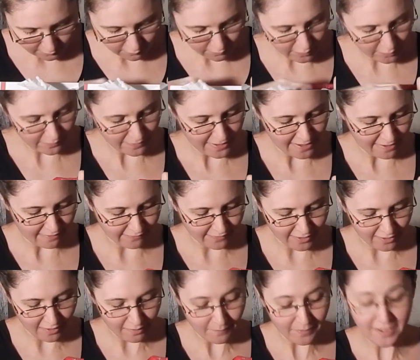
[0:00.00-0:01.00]
What do we have
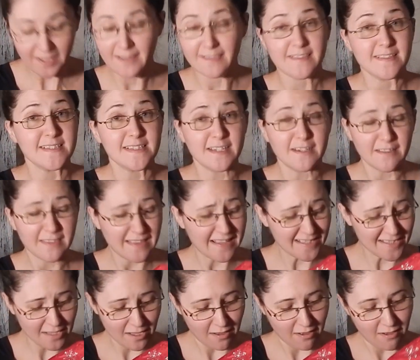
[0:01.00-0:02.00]
here? I'm gonna get these little
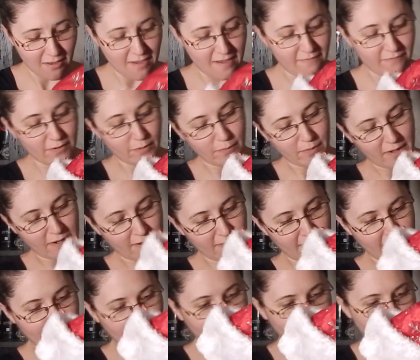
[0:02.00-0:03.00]
things everywhere, I
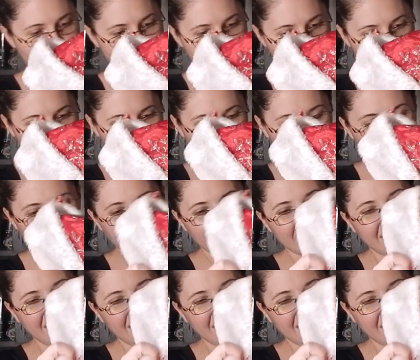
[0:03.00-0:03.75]
think. Oh.